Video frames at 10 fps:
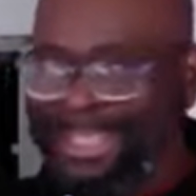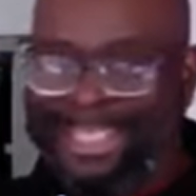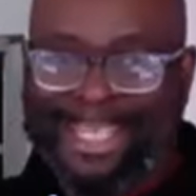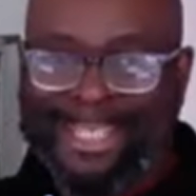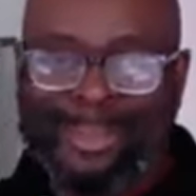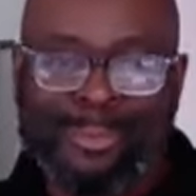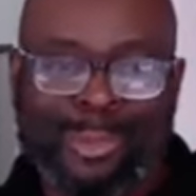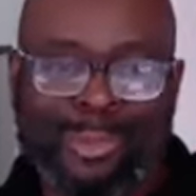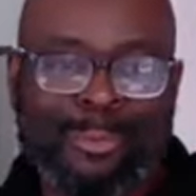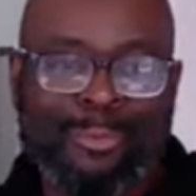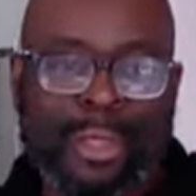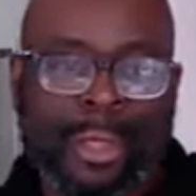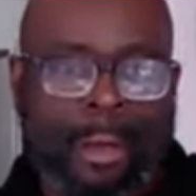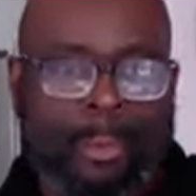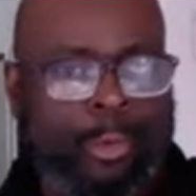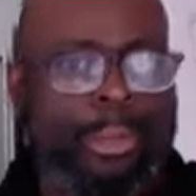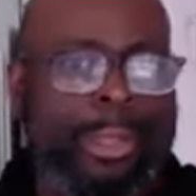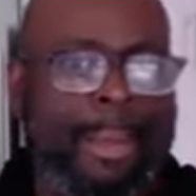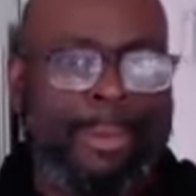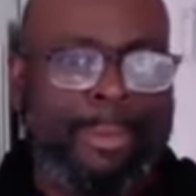Nice to meet you. I'm really
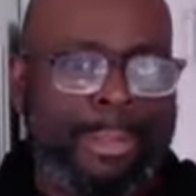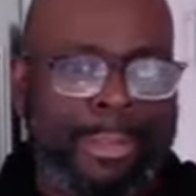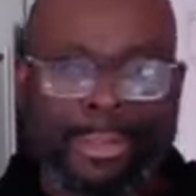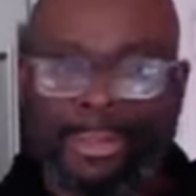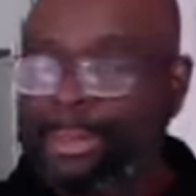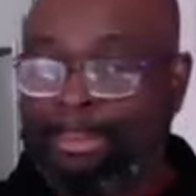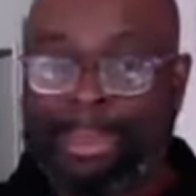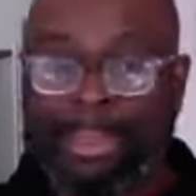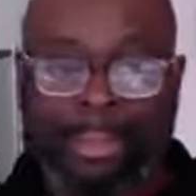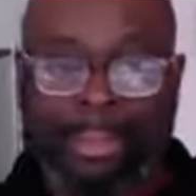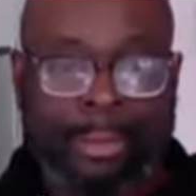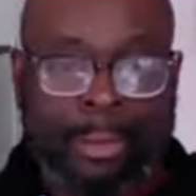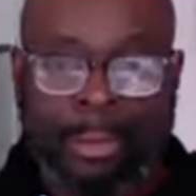happy to be here.